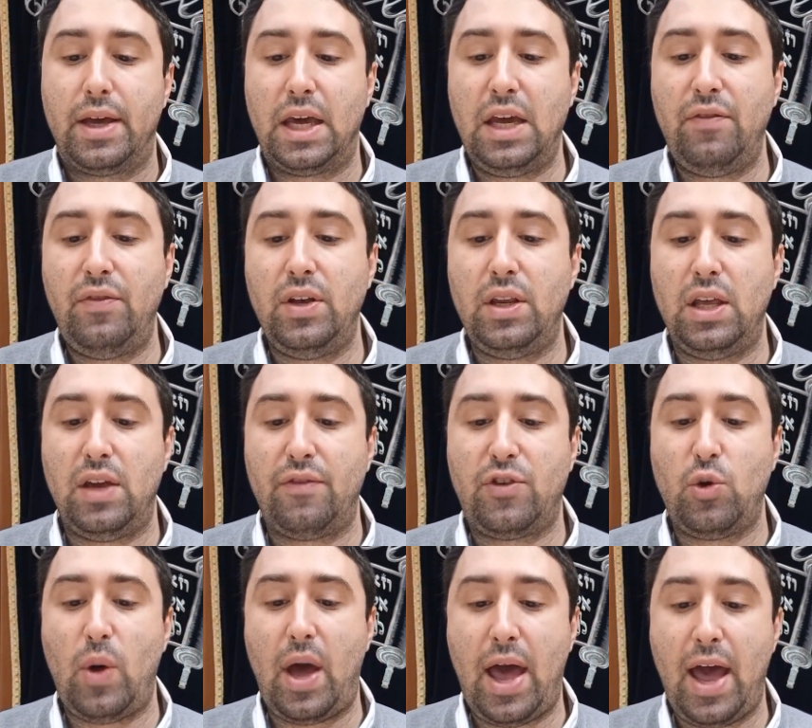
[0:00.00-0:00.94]
Even if
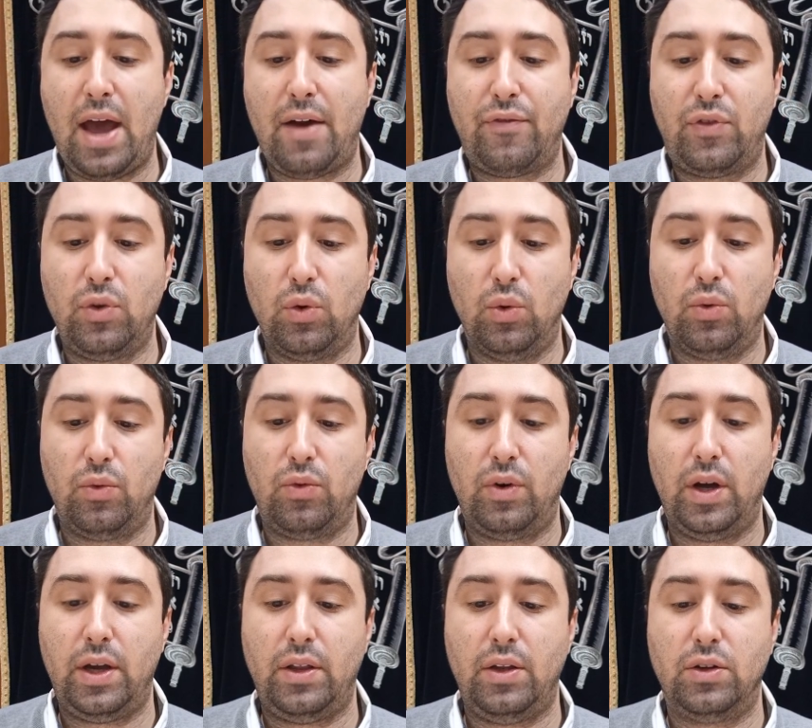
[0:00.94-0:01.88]
you have to,
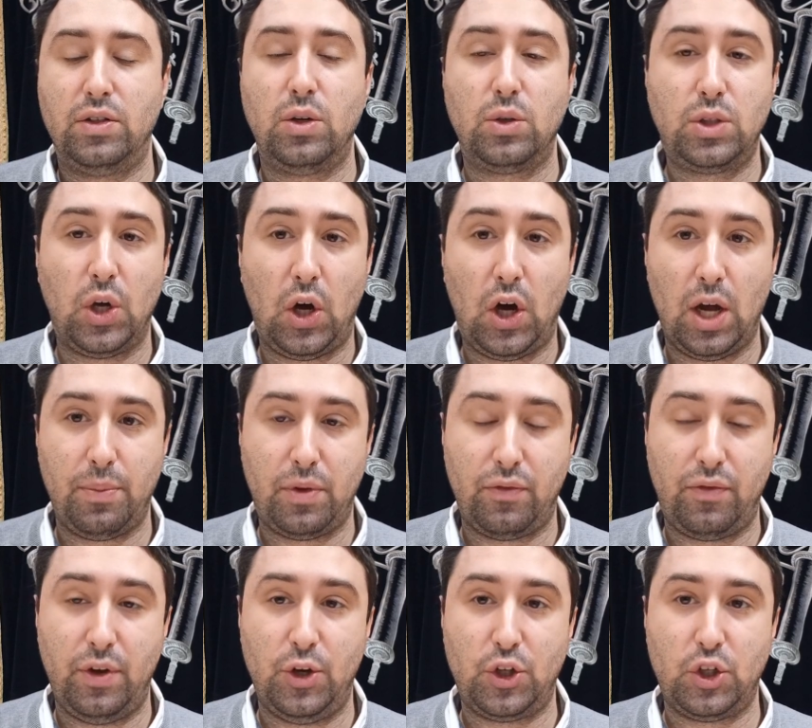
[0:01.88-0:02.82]
right? There's no time to
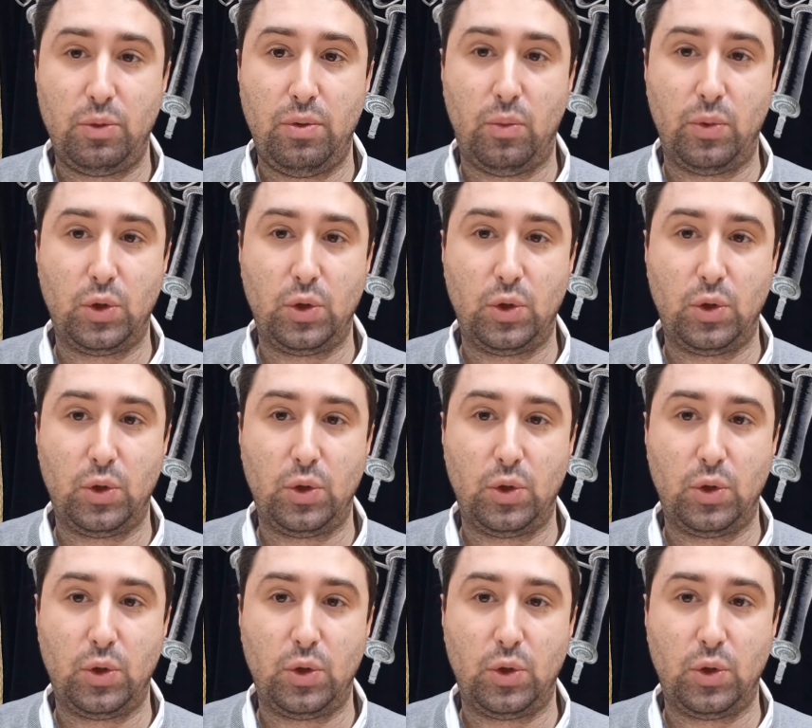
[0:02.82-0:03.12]
finish your meal.